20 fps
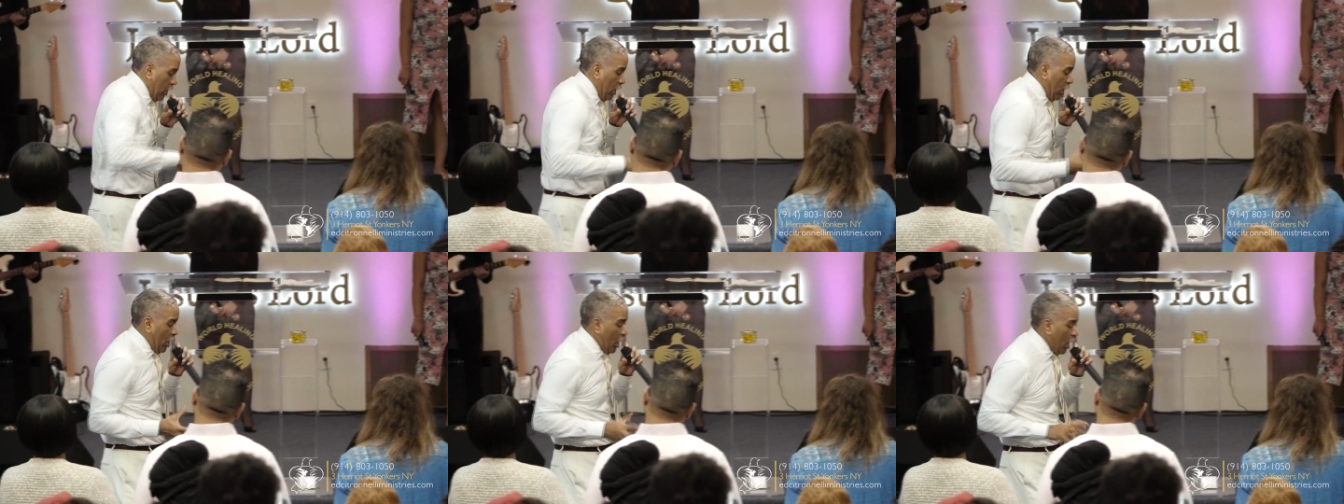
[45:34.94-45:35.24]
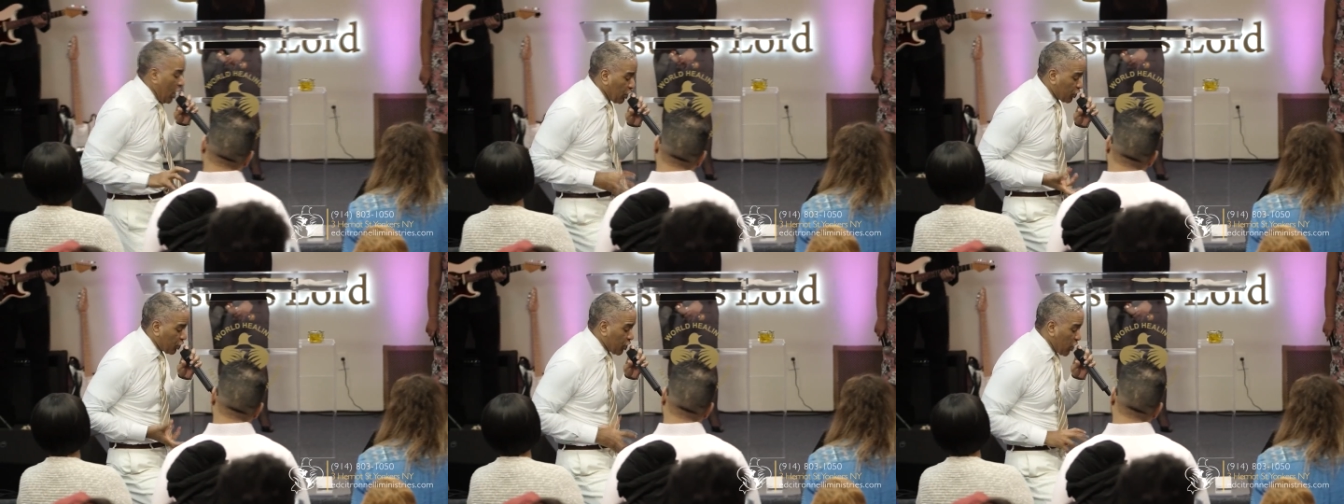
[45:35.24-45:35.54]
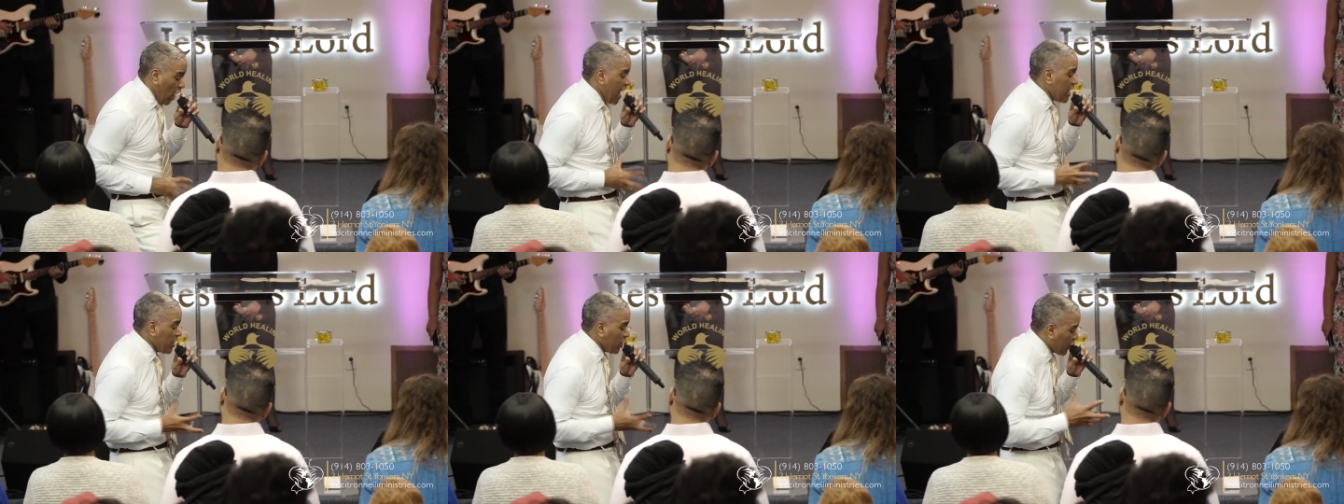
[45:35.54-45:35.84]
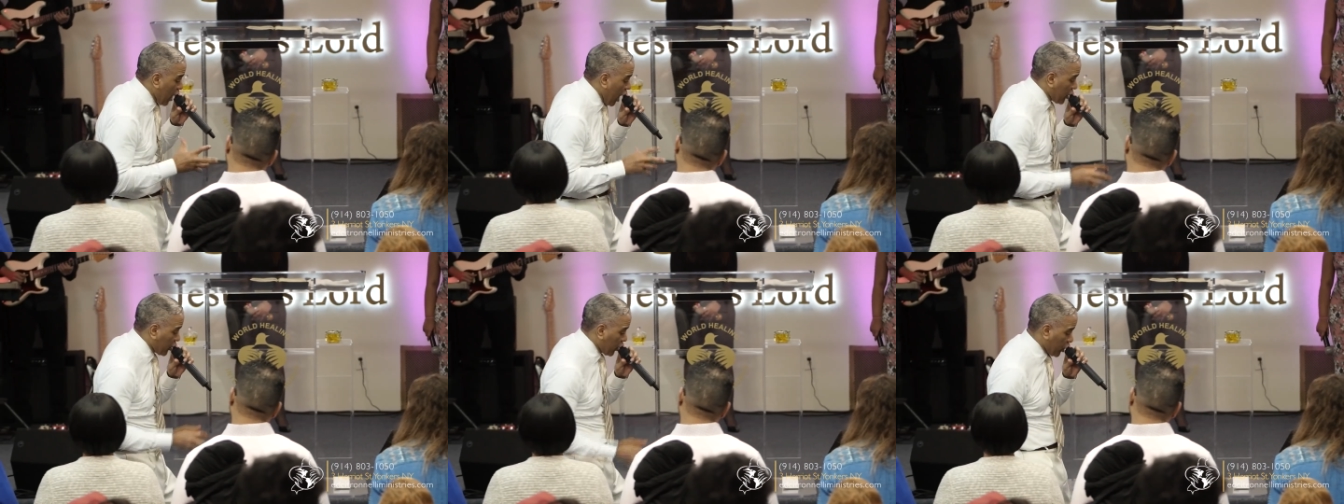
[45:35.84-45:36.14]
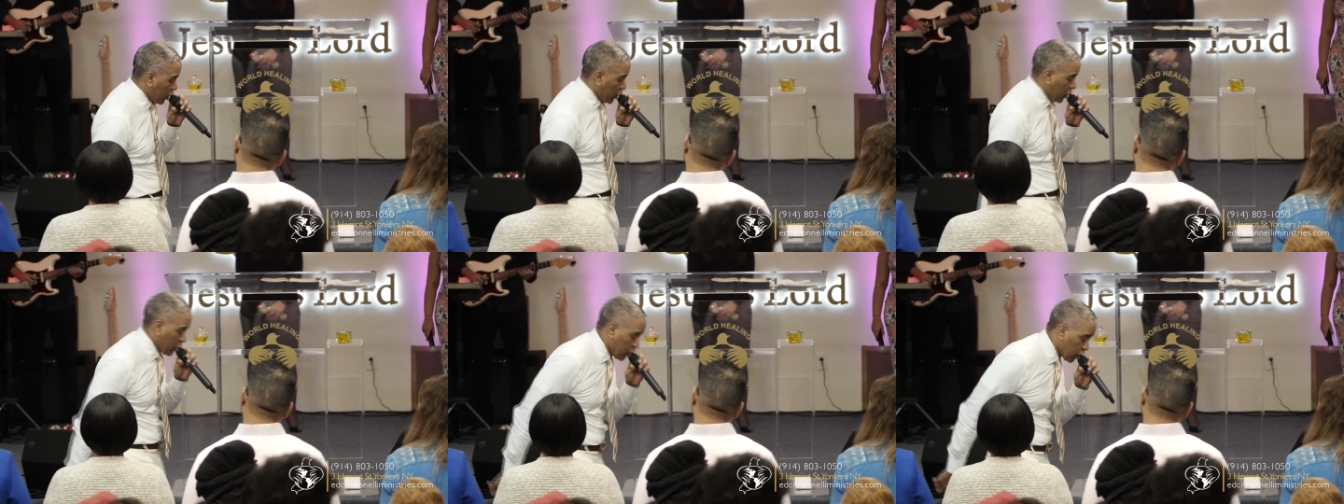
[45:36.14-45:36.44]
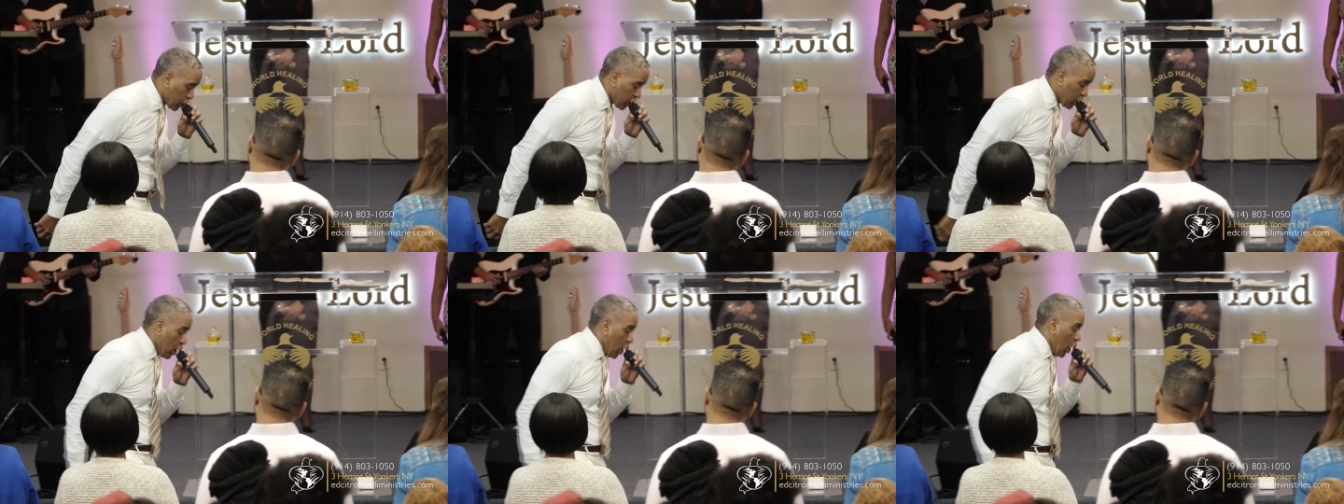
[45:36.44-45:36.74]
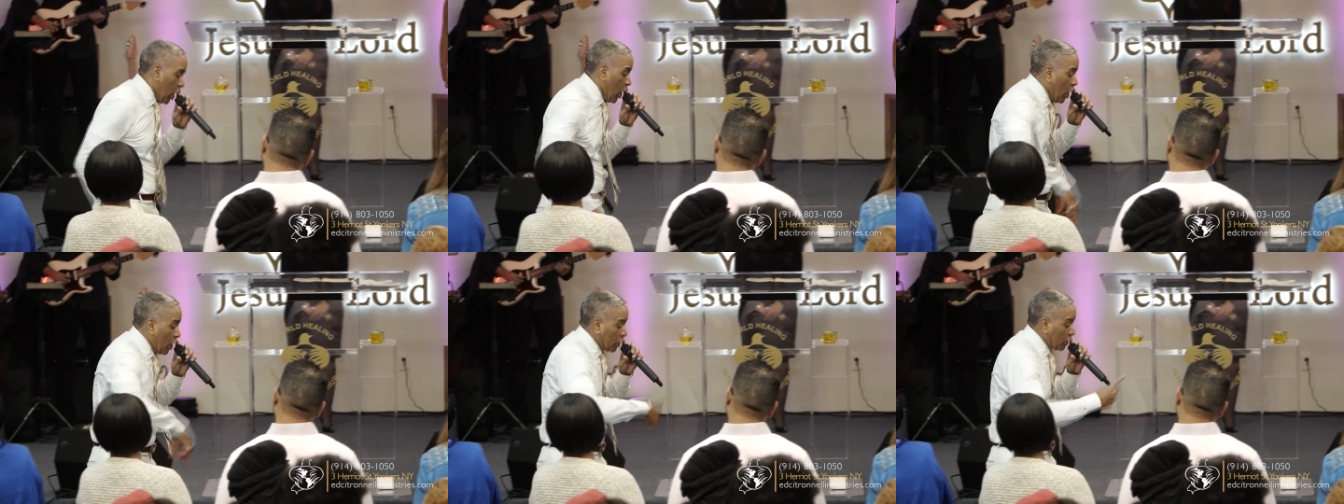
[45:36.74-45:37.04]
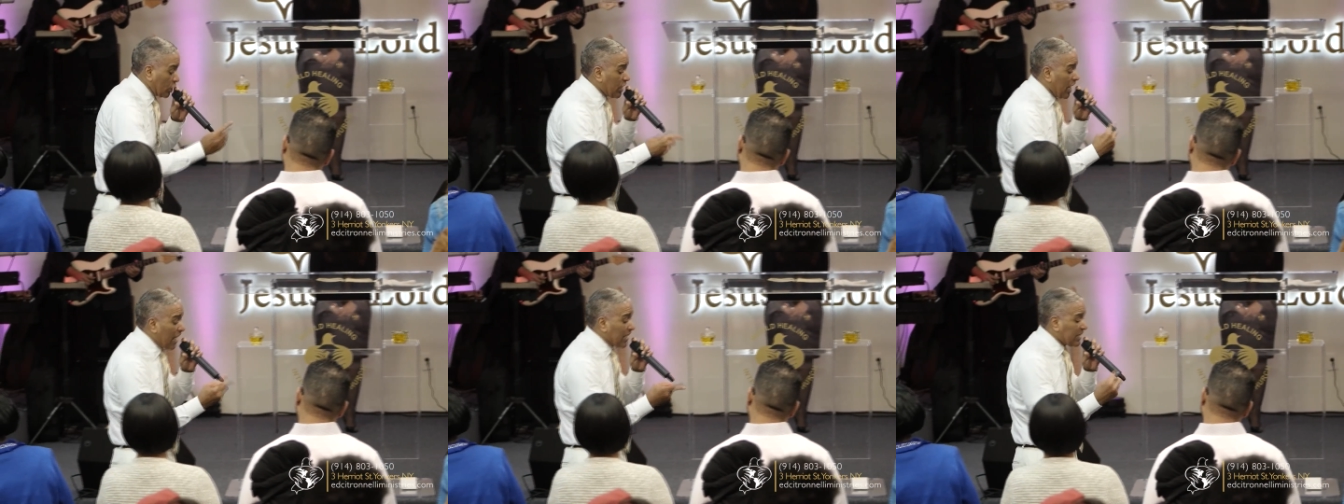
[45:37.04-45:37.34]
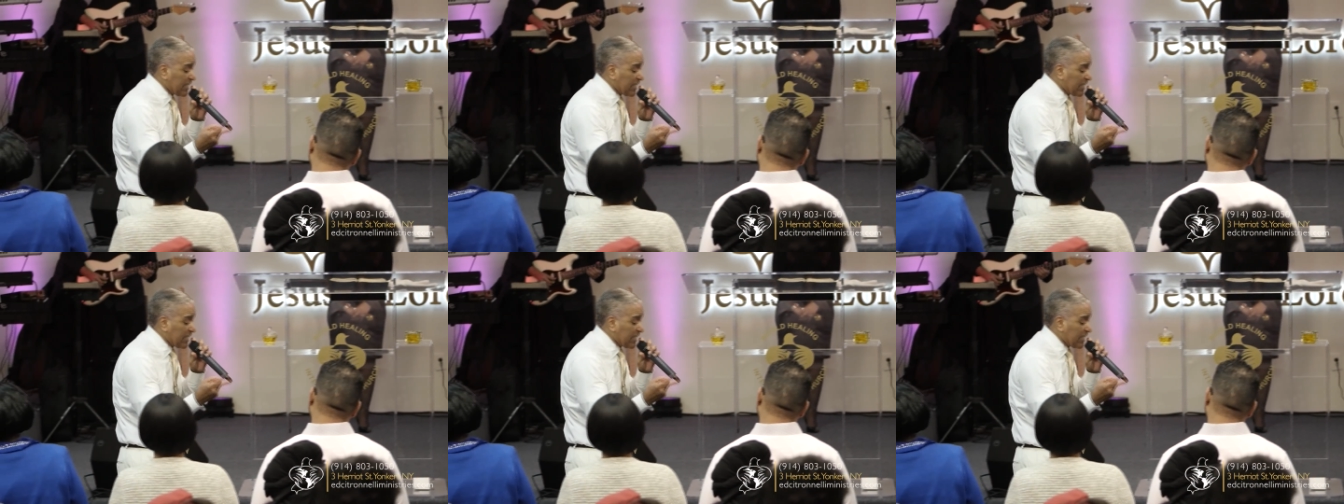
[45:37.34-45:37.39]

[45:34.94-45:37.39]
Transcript: He changes the